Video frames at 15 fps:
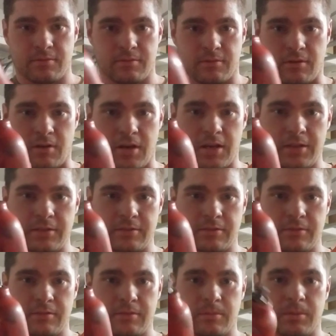all right,
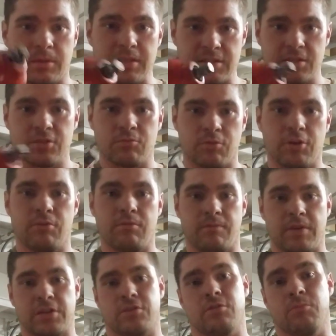this is where you
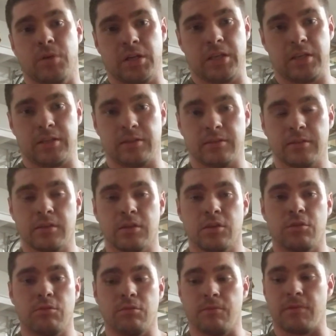invest your money in.
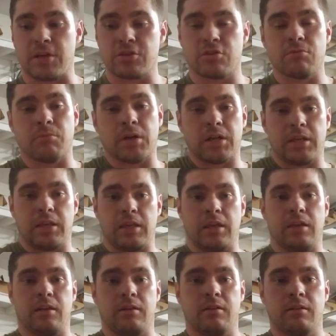You invest your money
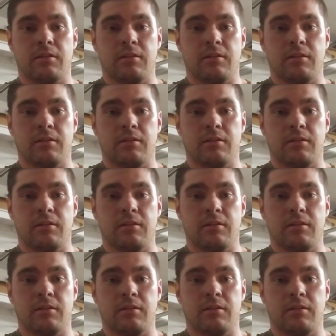in